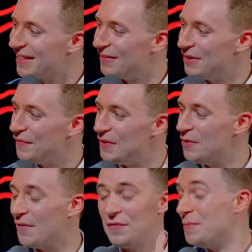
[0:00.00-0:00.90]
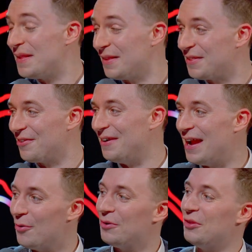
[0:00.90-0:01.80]
I've done a few misses, and
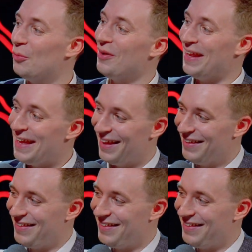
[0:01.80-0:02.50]
now I want to do one hit.